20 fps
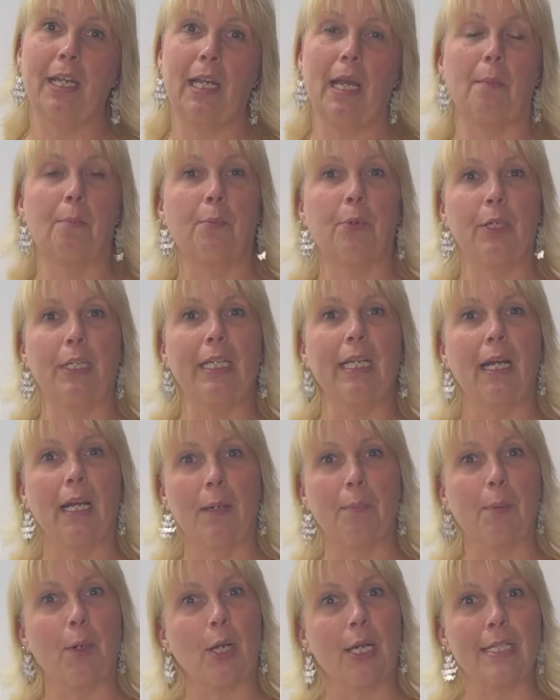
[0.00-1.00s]
a pretty high
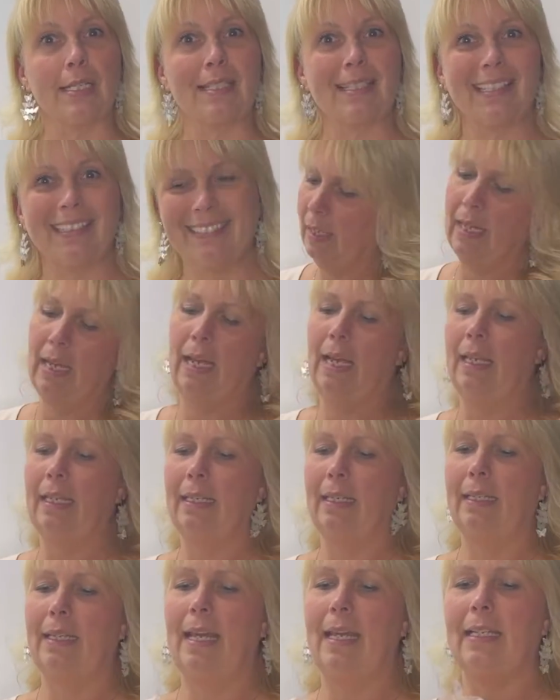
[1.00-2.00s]
price.
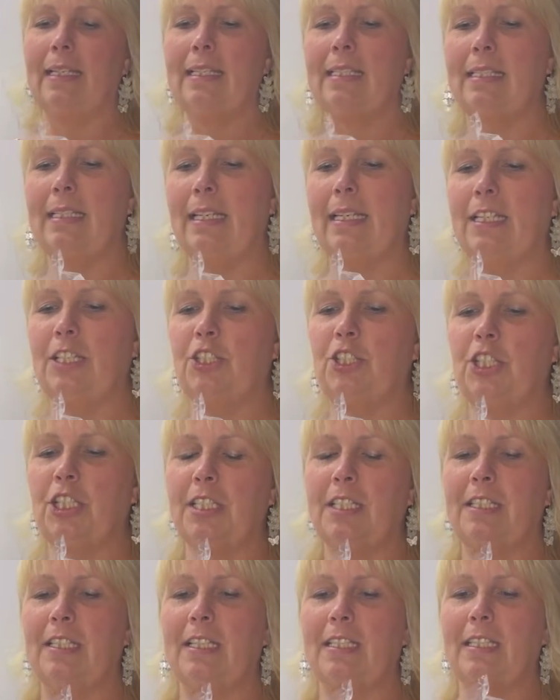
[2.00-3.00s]
Next is
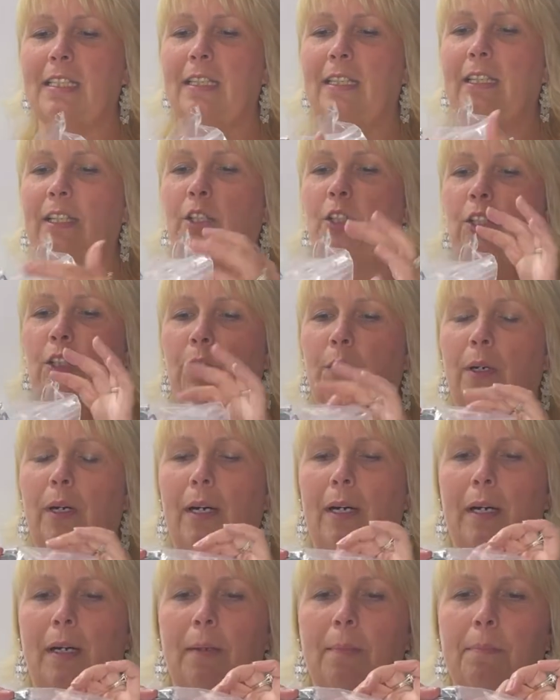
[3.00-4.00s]
just this little
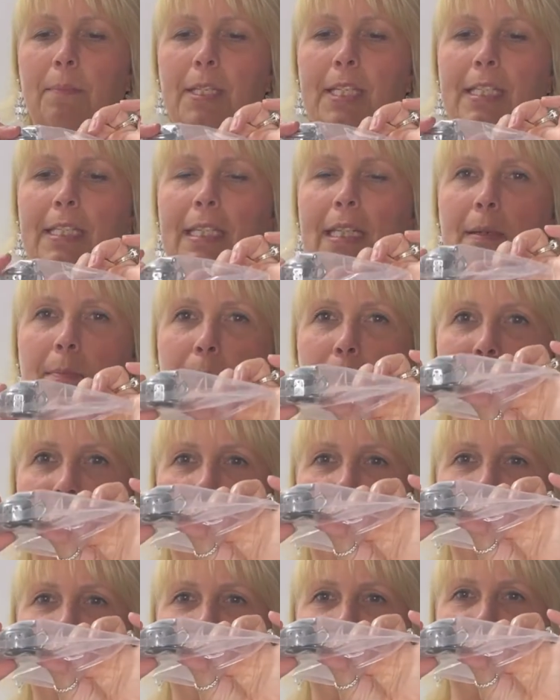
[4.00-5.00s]
steep
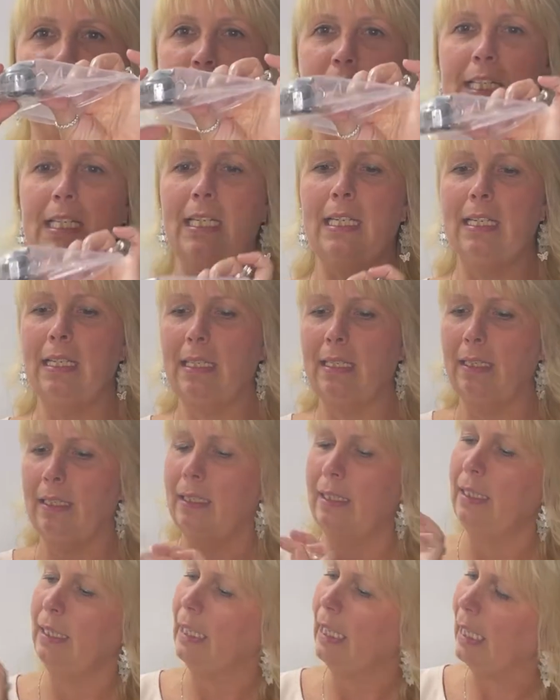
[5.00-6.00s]
pot for tea.
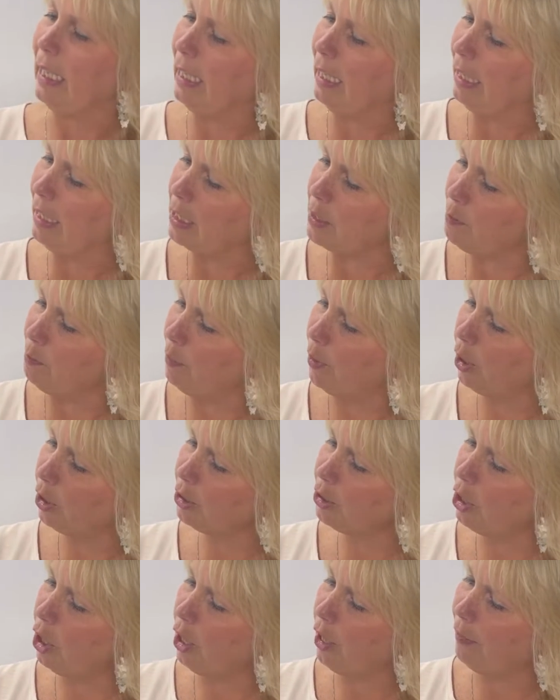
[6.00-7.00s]
It's
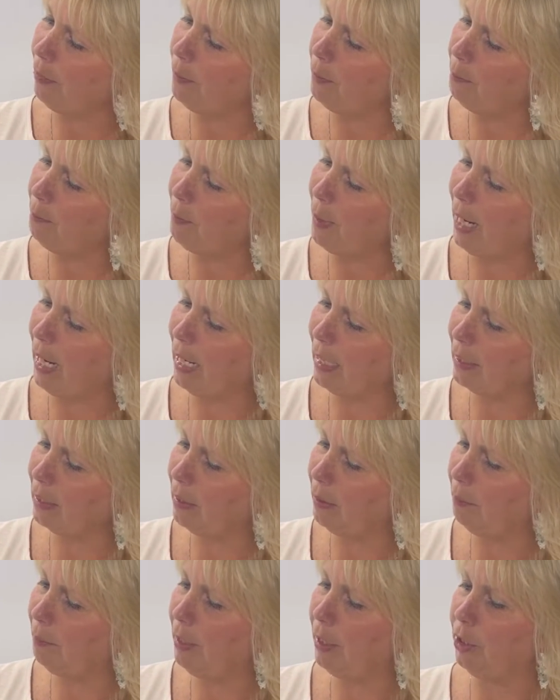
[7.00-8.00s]
marked on the
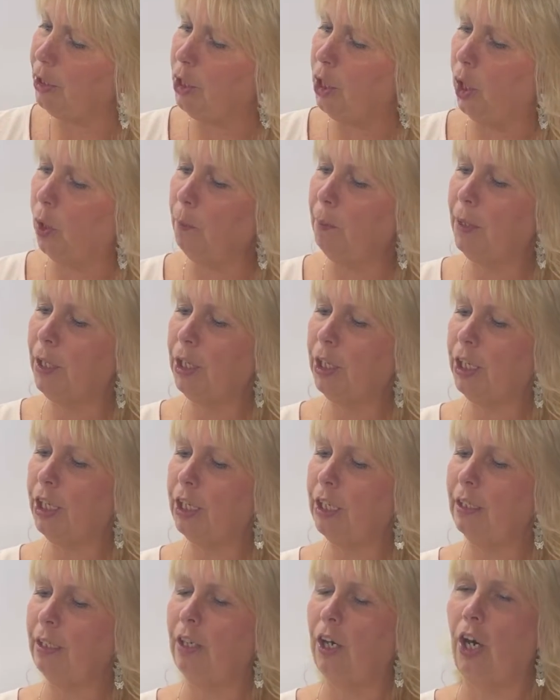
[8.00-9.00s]
bottom
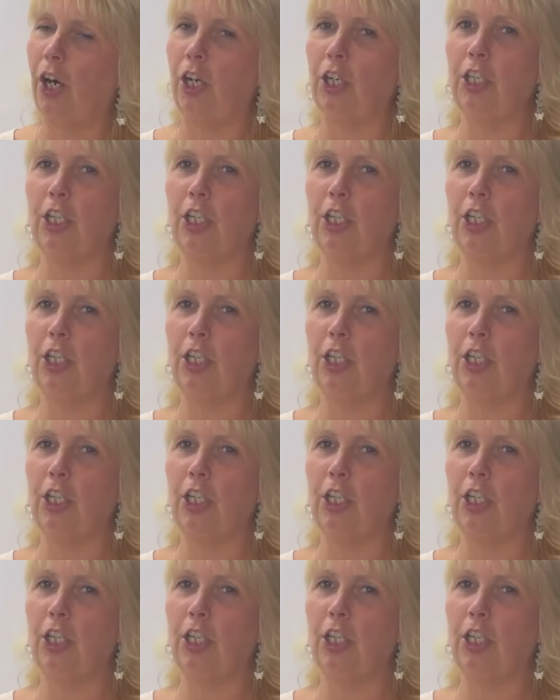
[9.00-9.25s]
Nobler Hong